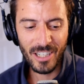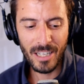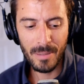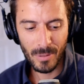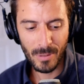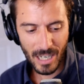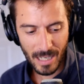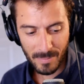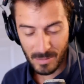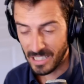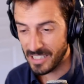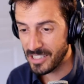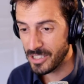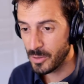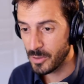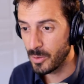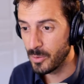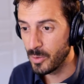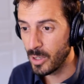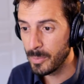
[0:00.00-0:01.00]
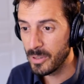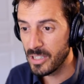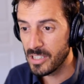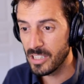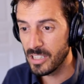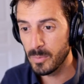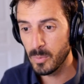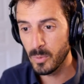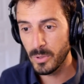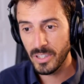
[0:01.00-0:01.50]
okay, perhaps let's wrap
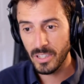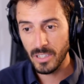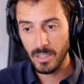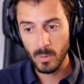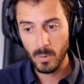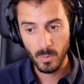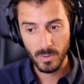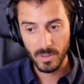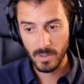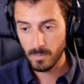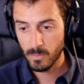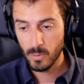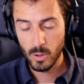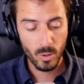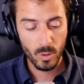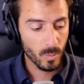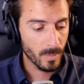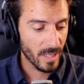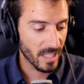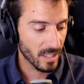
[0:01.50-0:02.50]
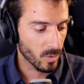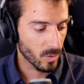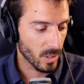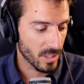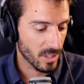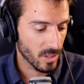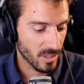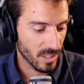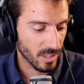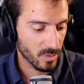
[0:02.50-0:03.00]
this up with uh, with two main
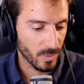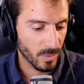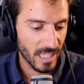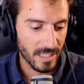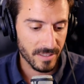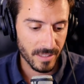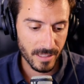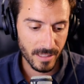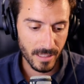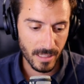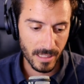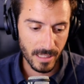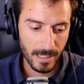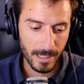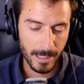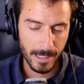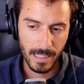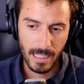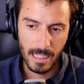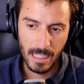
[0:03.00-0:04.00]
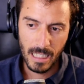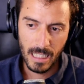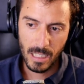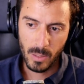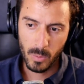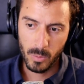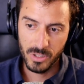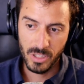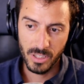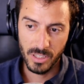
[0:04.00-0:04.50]
questions that we ask, uh,
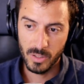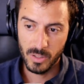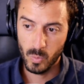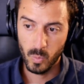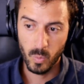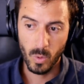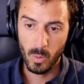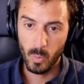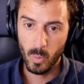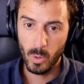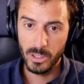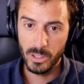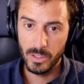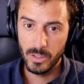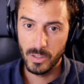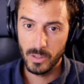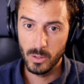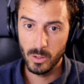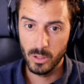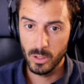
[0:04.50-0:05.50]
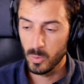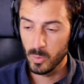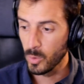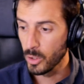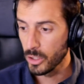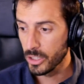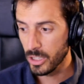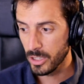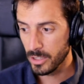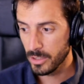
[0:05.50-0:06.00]
which is wh what do you
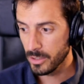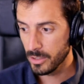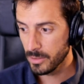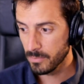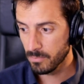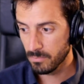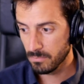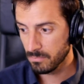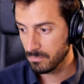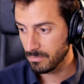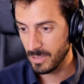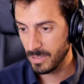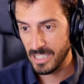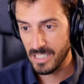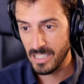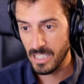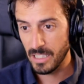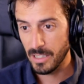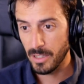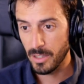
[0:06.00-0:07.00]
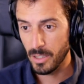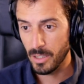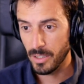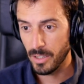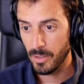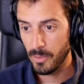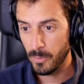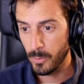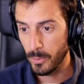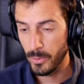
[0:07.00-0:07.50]
work on, let's say in
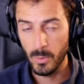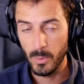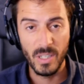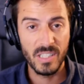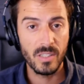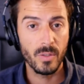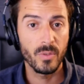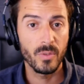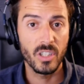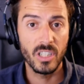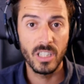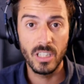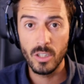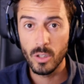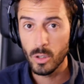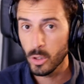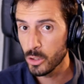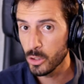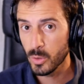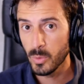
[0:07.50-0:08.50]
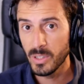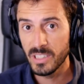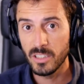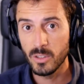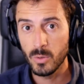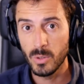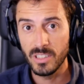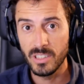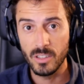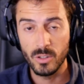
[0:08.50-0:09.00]
the for the rest of the year or
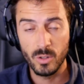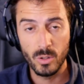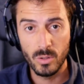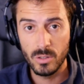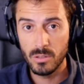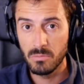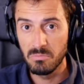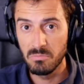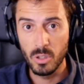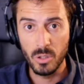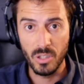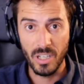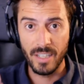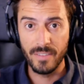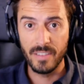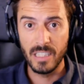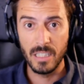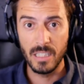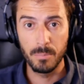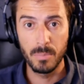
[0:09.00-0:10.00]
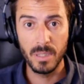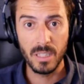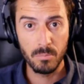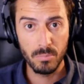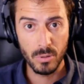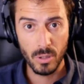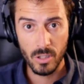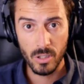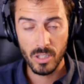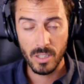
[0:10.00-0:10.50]
2022? Do you have any
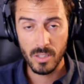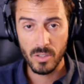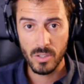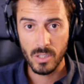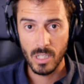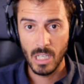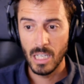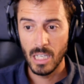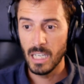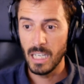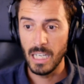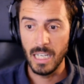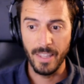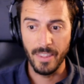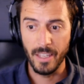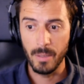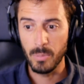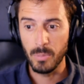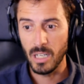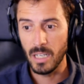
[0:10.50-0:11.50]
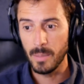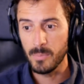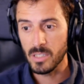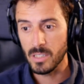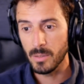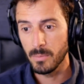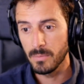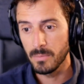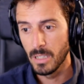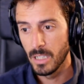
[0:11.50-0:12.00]
big projects? And then perhaps
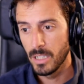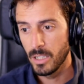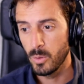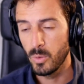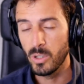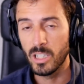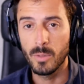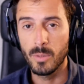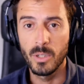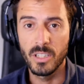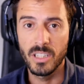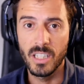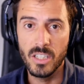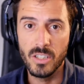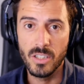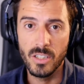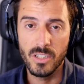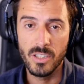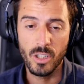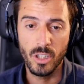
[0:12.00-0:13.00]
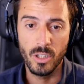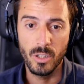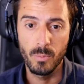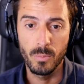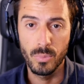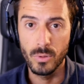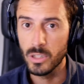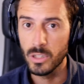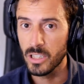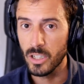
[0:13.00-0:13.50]
some recommendations
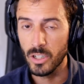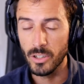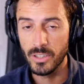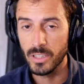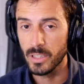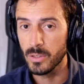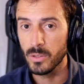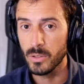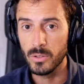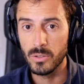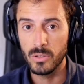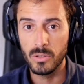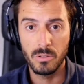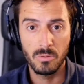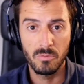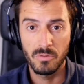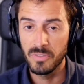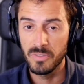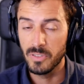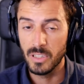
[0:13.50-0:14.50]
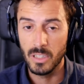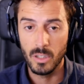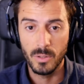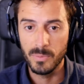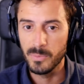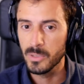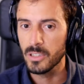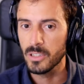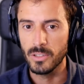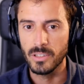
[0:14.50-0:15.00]
on book articles,
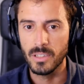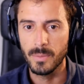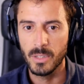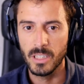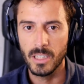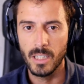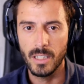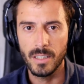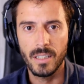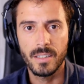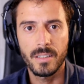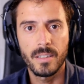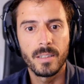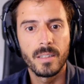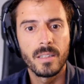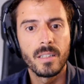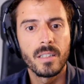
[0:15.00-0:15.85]
films, or something like that.